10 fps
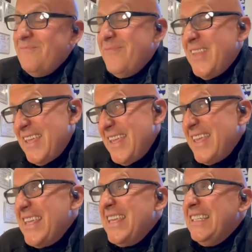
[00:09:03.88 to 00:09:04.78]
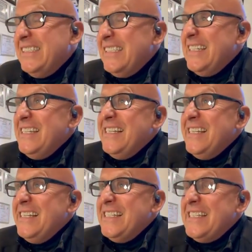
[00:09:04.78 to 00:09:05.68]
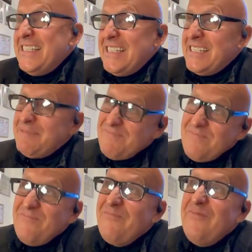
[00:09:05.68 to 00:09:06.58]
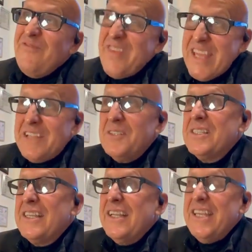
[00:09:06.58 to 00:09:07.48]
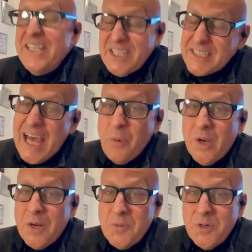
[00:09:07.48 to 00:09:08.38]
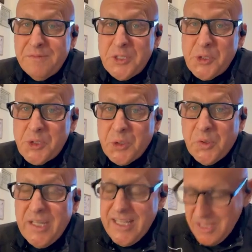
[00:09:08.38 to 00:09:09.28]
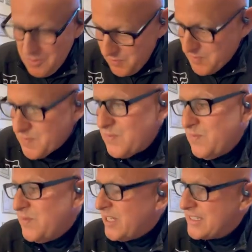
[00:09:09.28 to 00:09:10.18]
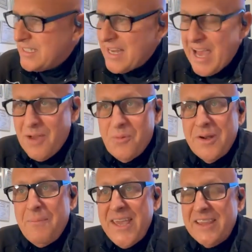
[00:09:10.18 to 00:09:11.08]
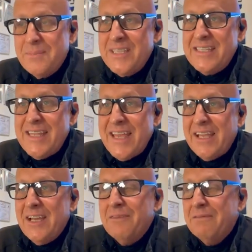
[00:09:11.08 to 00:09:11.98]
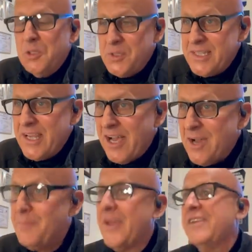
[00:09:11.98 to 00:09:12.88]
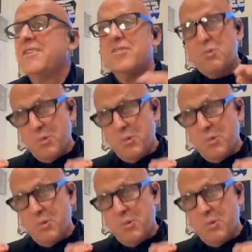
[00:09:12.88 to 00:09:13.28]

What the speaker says: he feels that he does not want to move too soon. He does not want to make the mistake of loosening up and